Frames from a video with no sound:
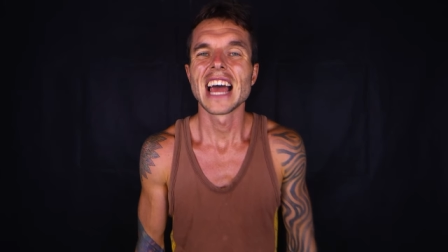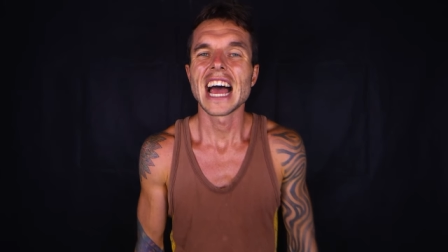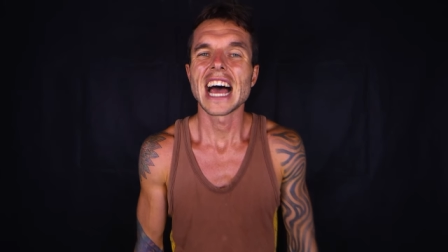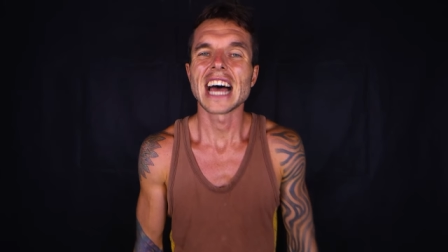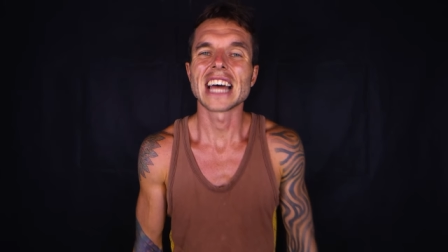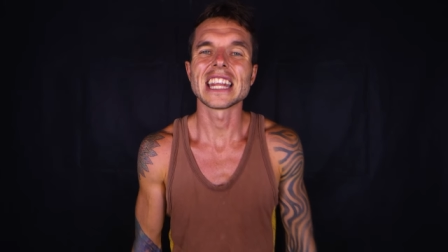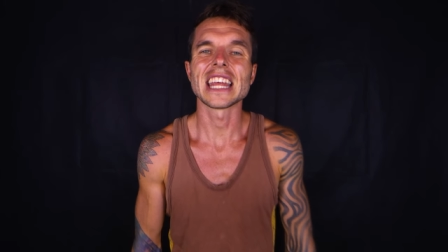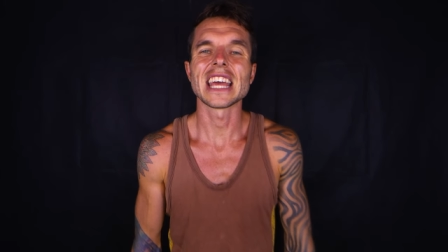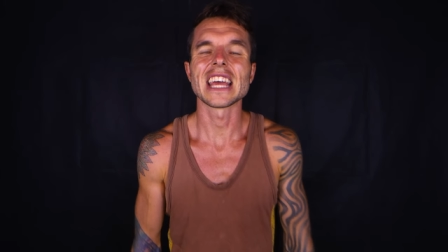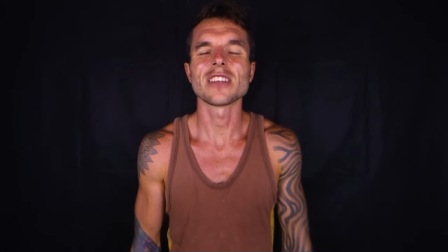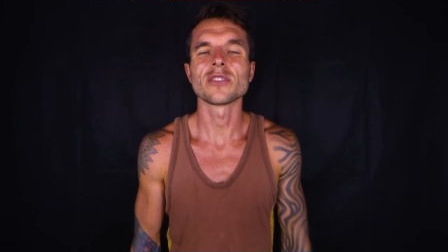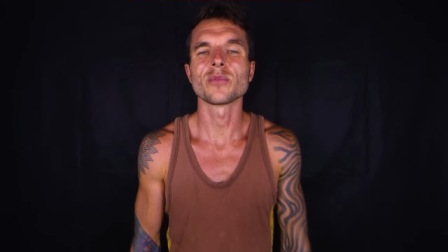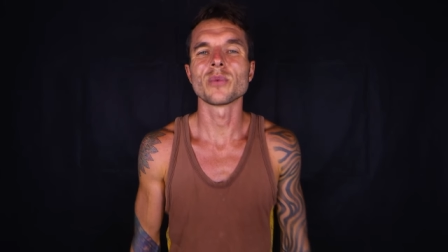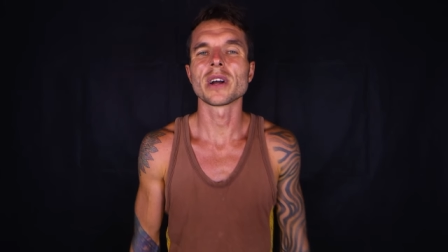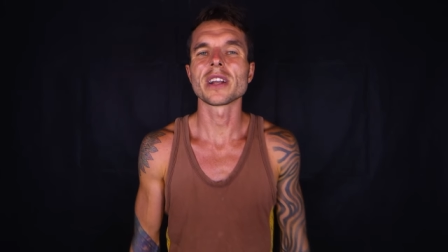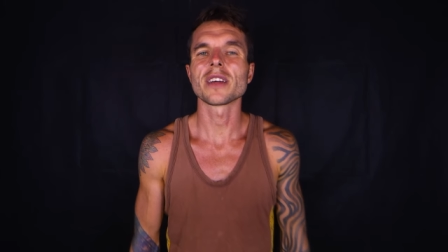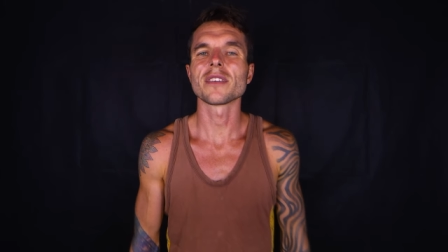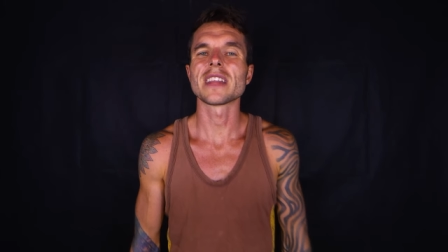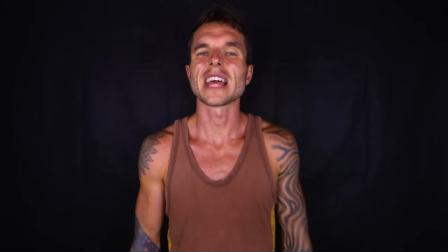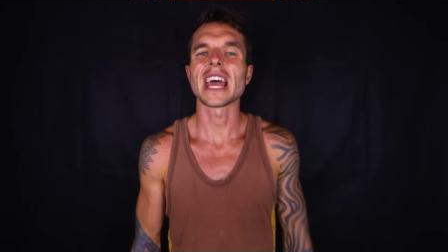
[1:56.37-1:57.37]
and it is
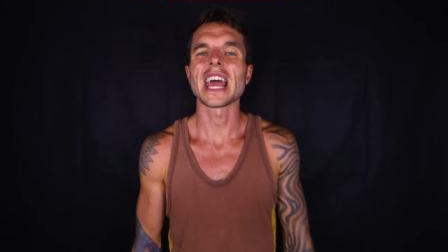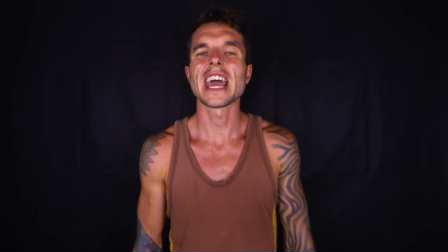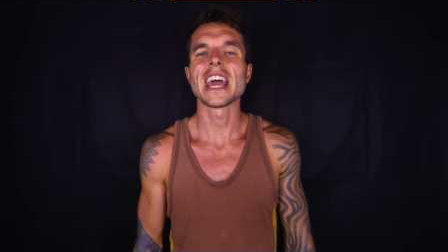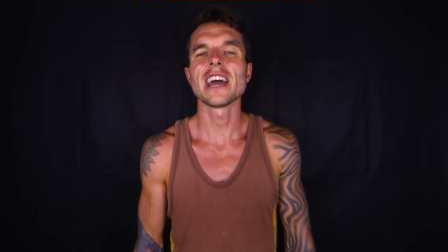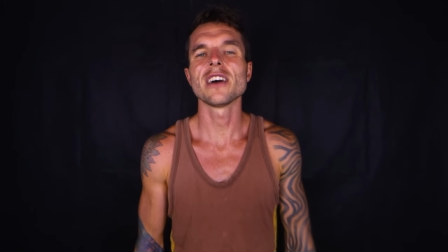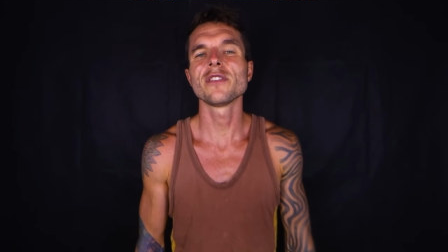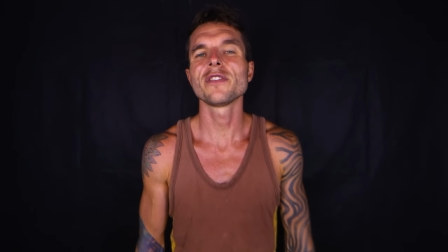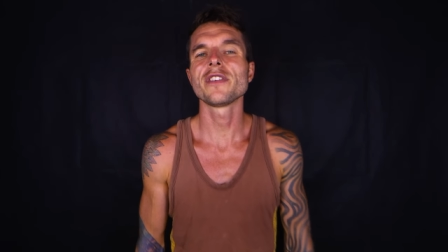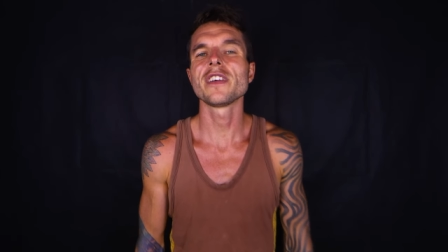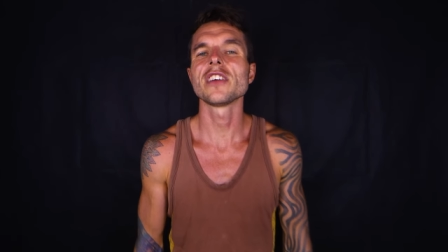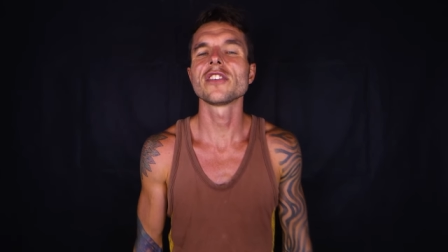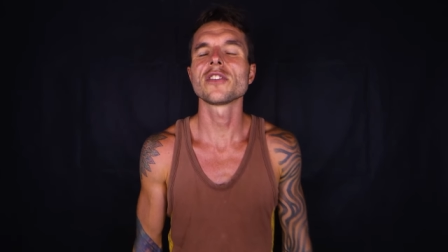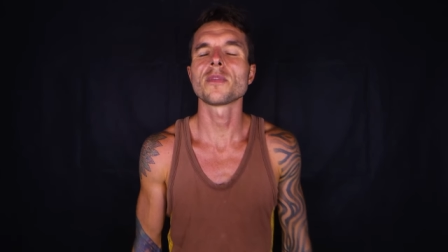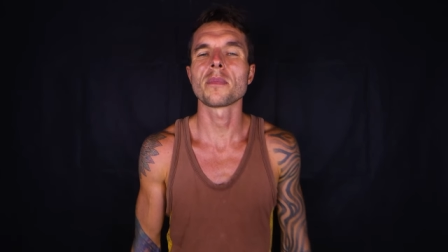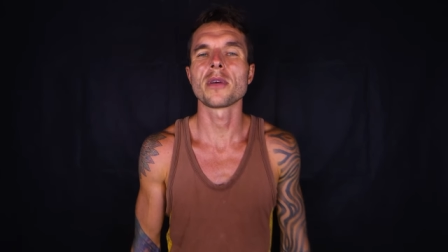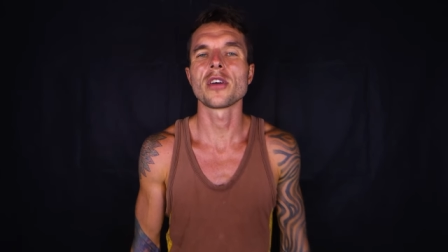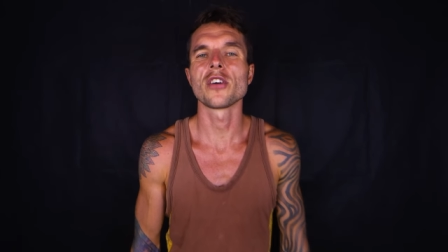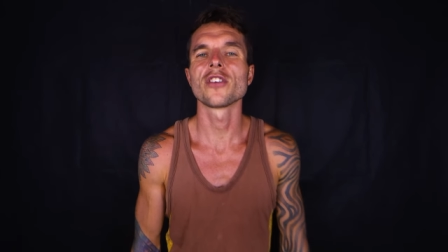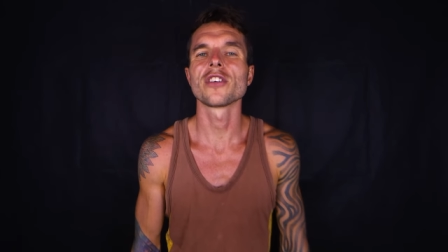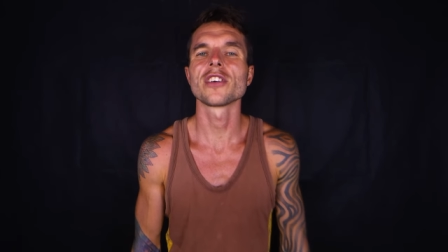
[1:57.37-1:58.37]
one of the healthiest,
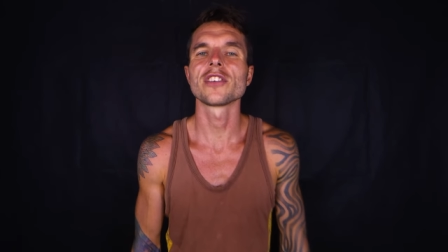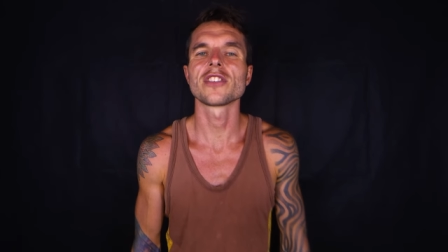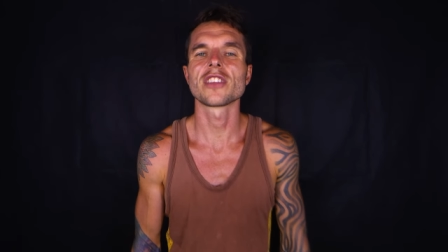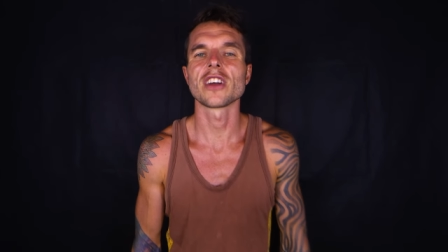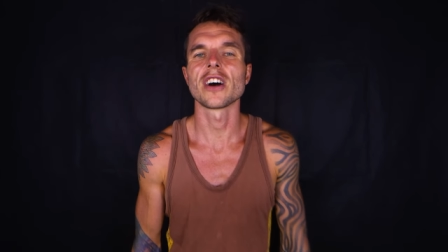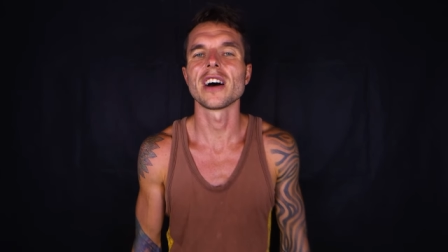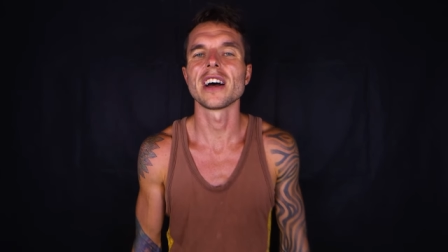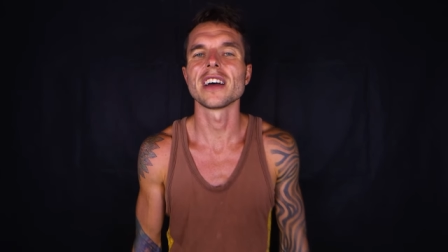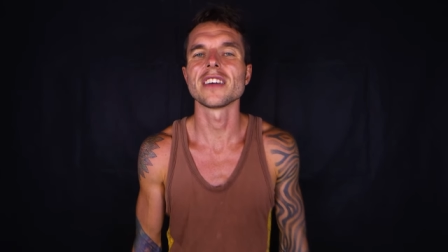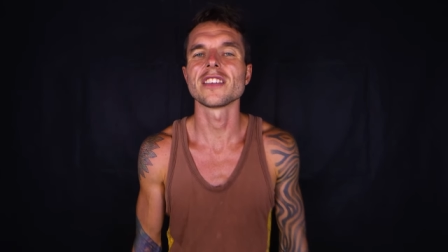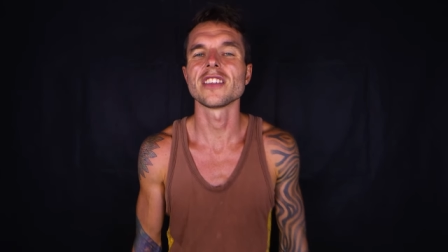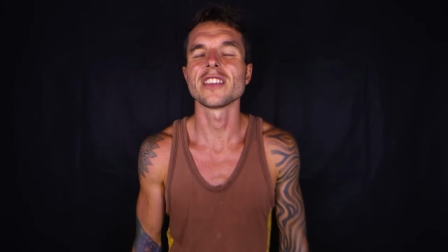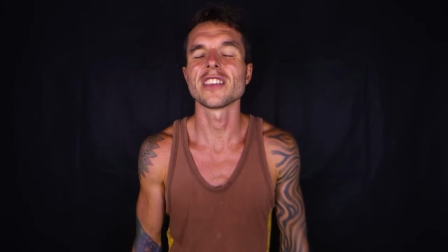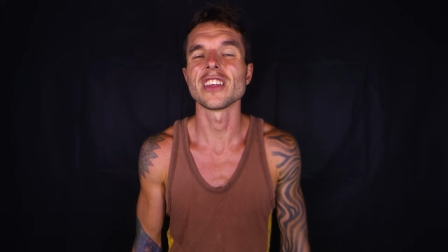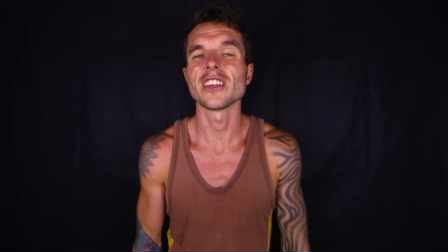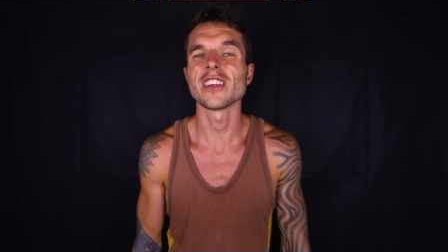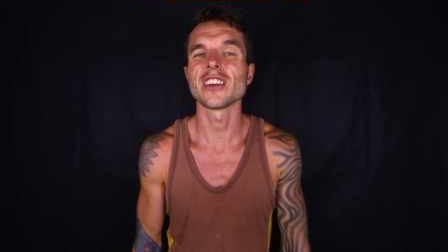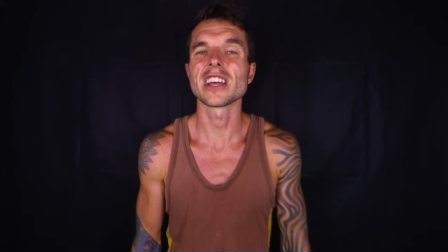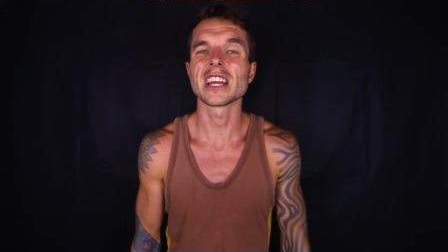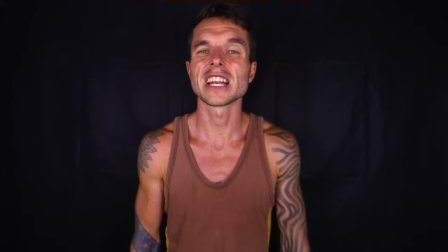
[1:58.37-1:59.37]
purest diets
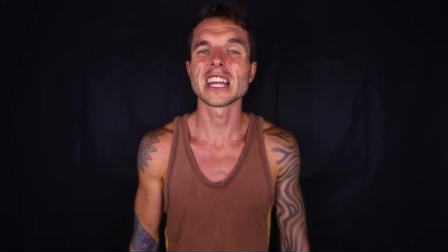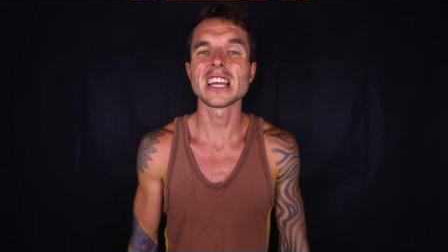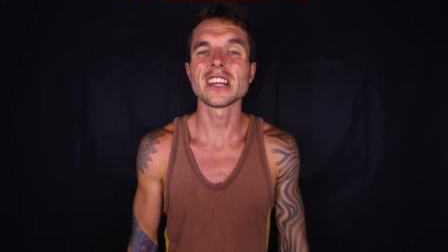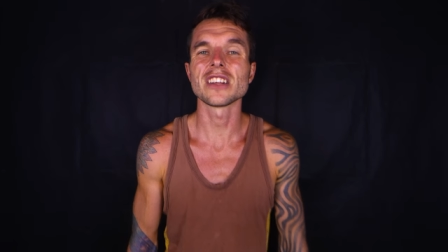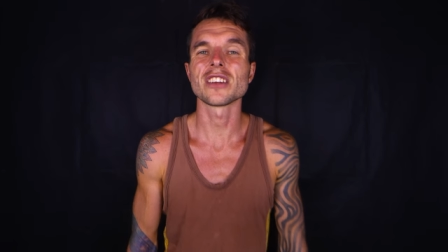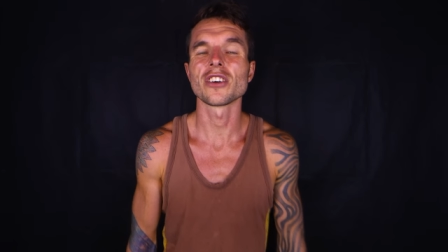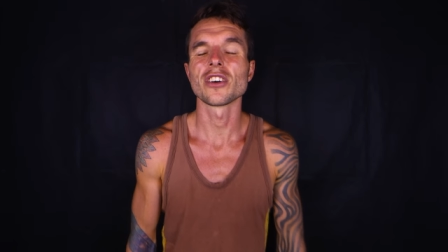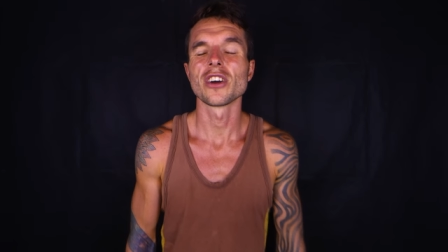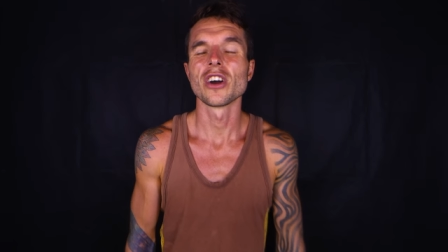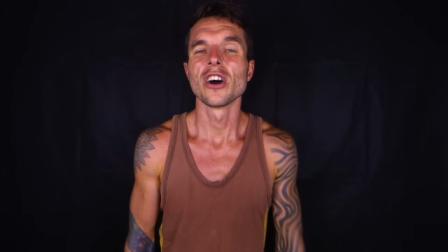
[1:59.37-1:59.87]
that you can eat